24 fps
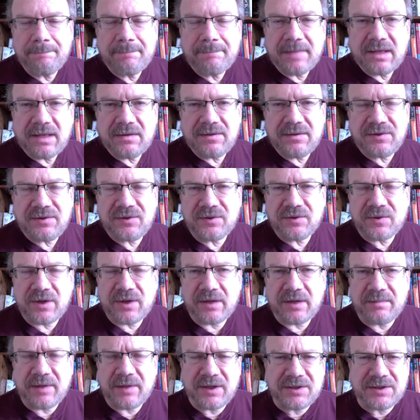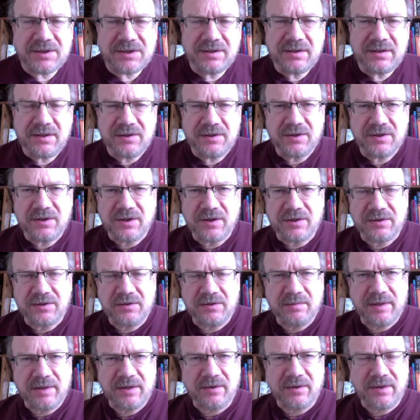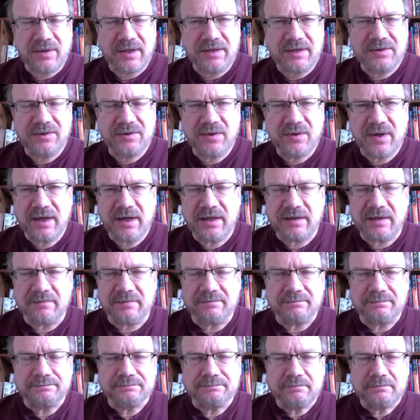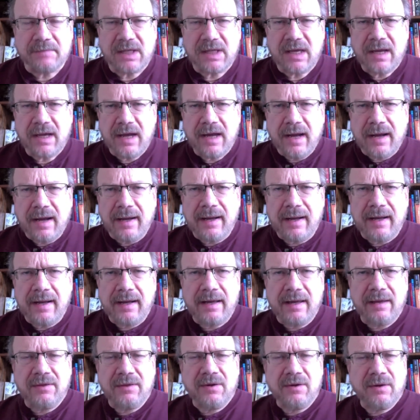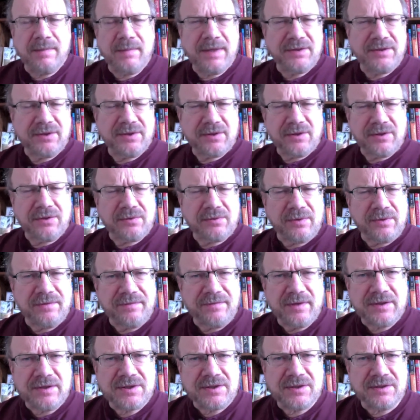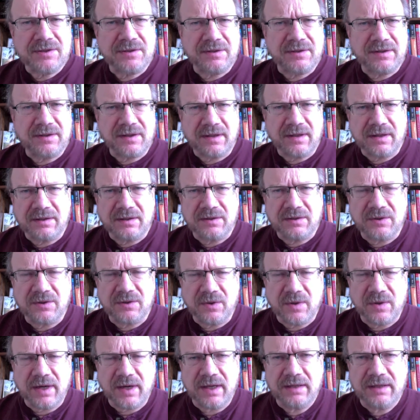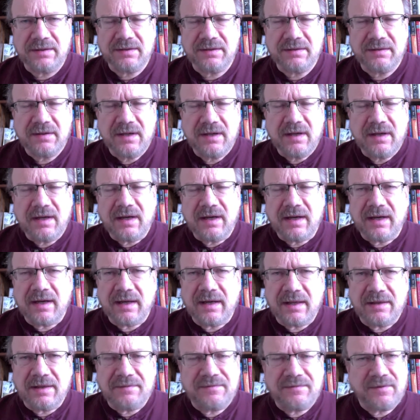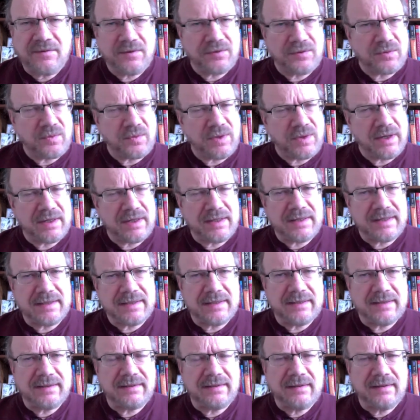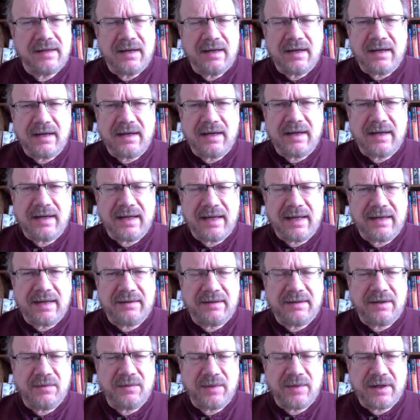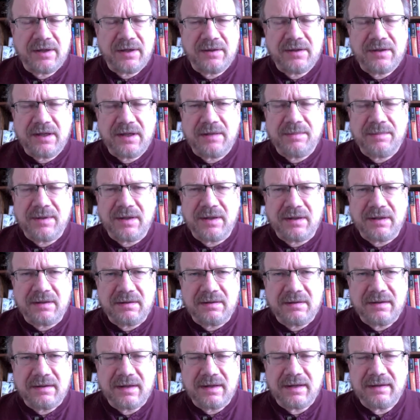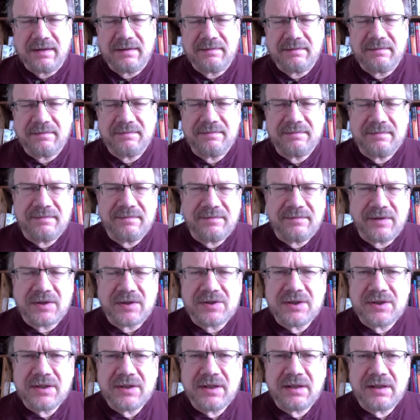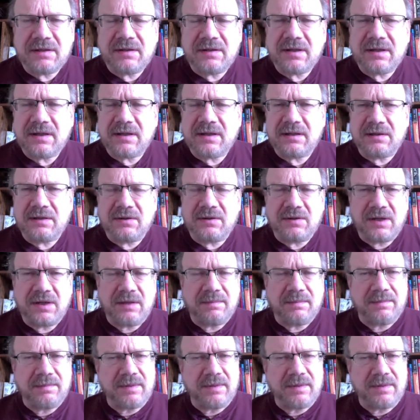this is Greg Marchant here to talk to you about grades and grading. There are basically three functions to grades. The first one is as a record-keeping function that you keep